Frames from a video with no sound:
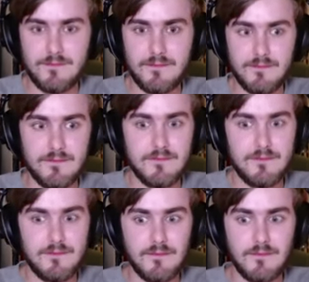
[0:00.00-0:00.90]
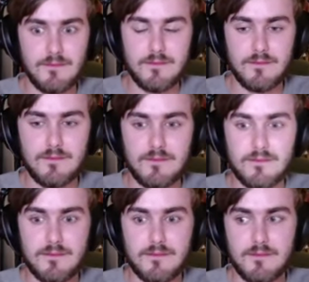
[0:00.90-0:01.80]

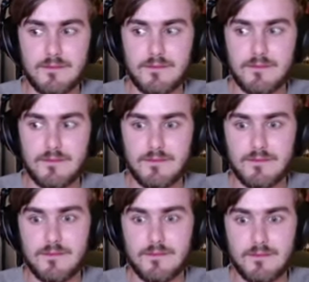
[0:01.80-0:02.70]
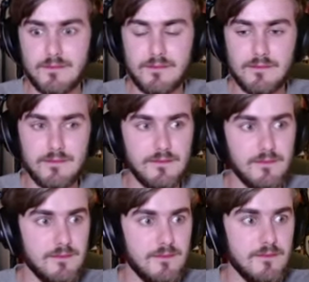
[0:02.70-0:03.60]

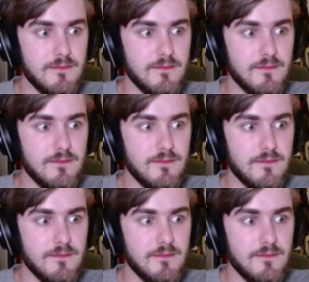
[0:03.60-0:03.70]
This person isn't speaking.